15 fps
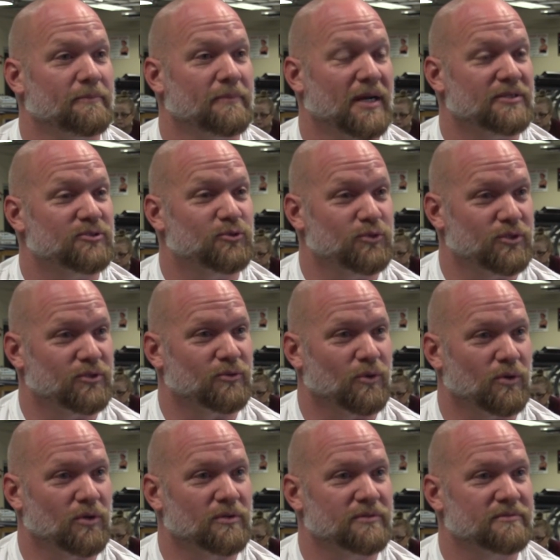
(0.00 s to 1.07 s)
My
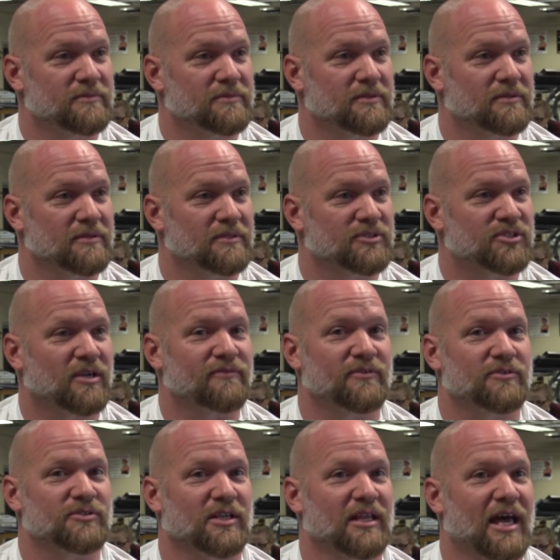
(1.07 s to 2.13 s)
2-year-old
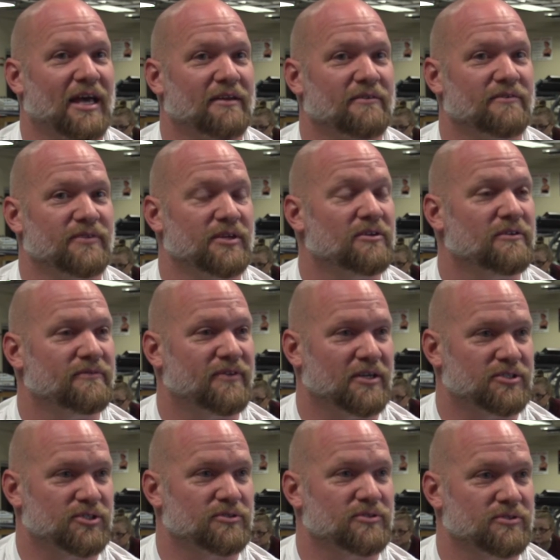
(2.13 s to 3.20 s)
suffers a lot of ear
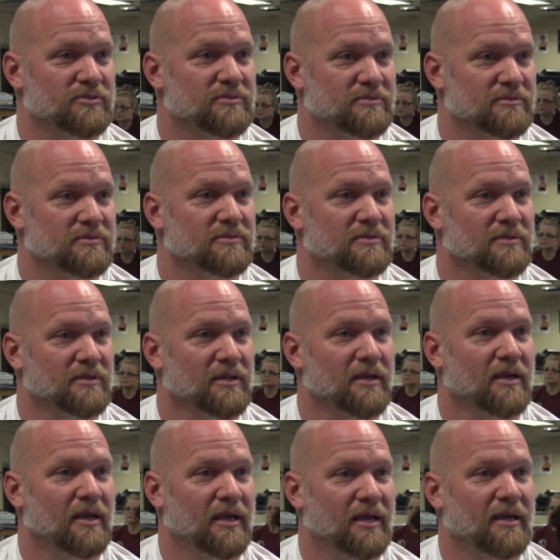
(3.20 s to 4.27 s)
infections,
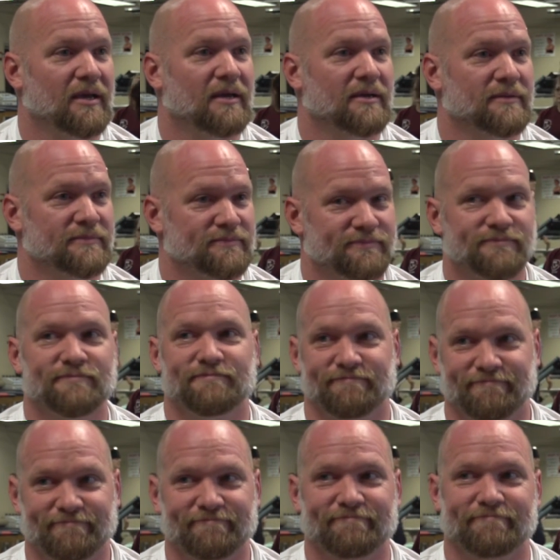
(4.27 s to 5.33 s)
and
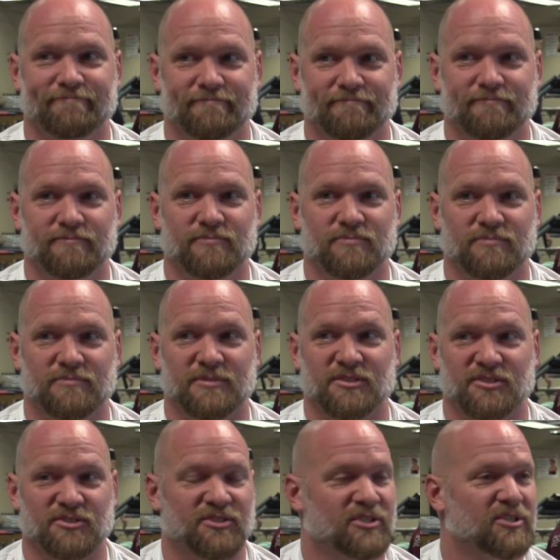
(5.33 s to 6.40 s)

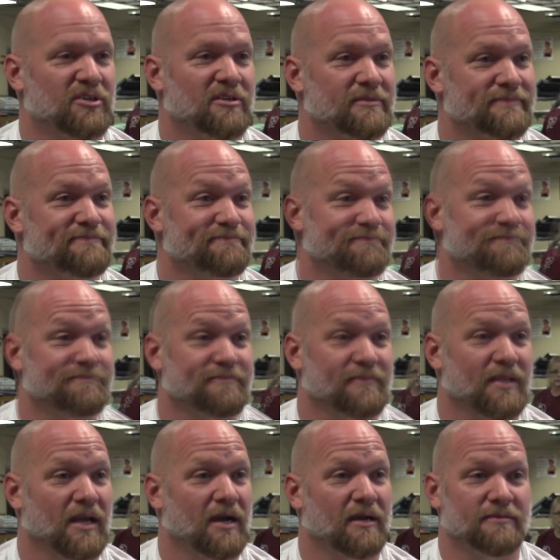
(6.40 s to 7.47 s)
this is the cure.
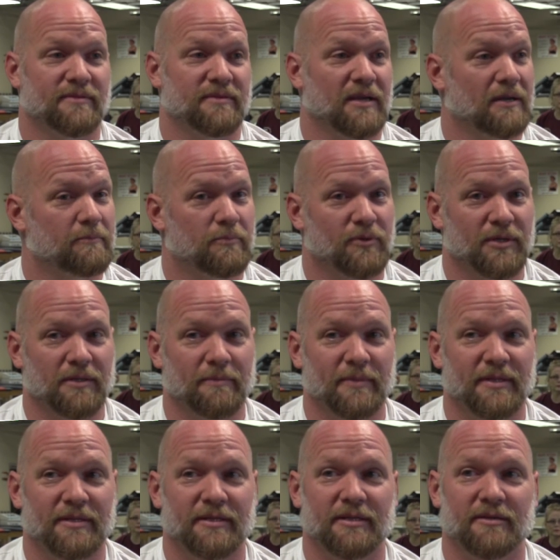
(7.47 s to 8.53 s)
I bring him
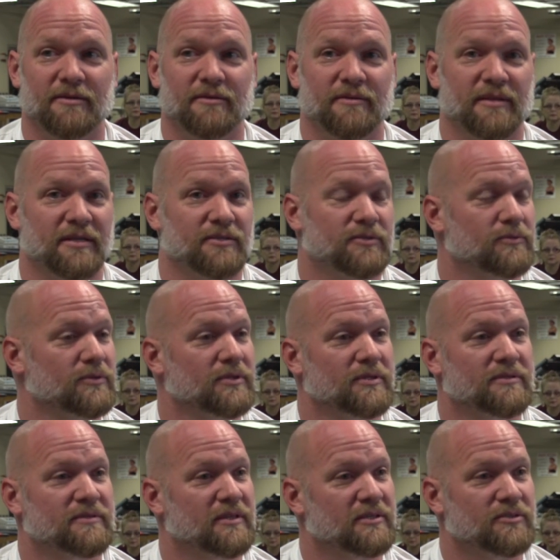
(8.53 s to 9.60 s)
in here, they do
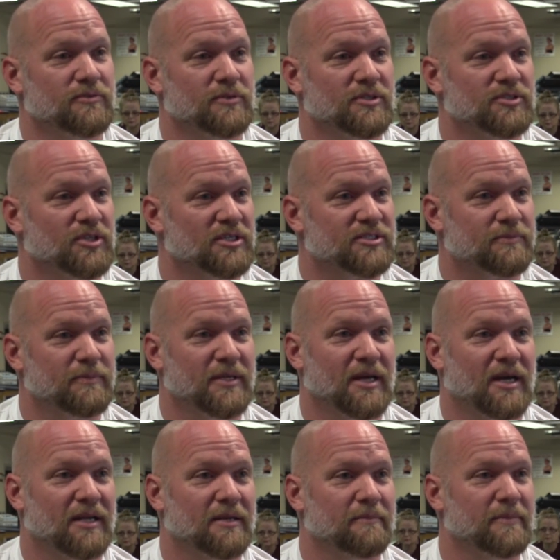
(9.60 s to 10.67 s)
an adjustment
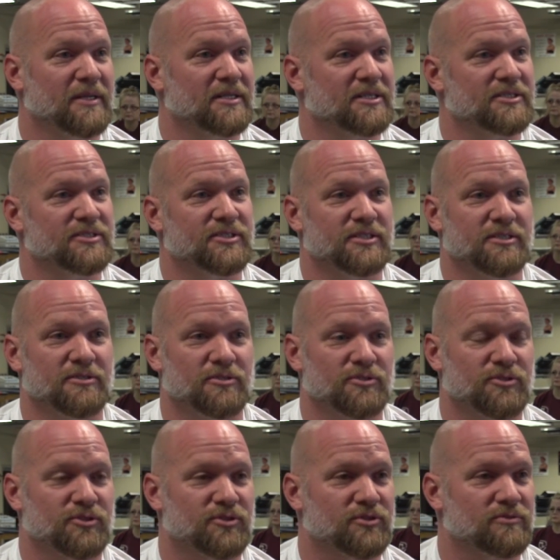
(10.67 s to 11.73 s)
on him, and his
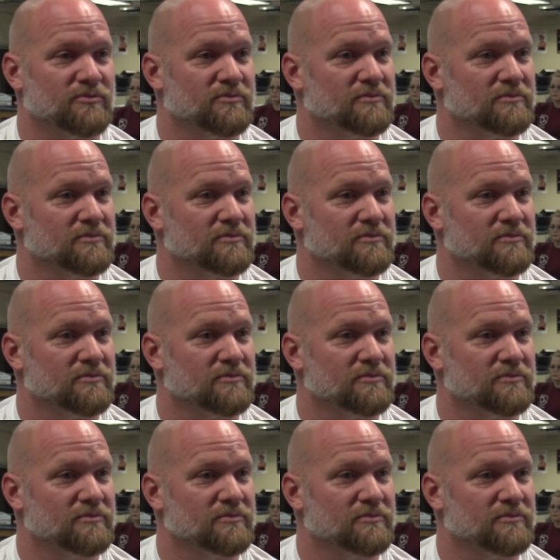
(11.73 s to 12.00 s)
ears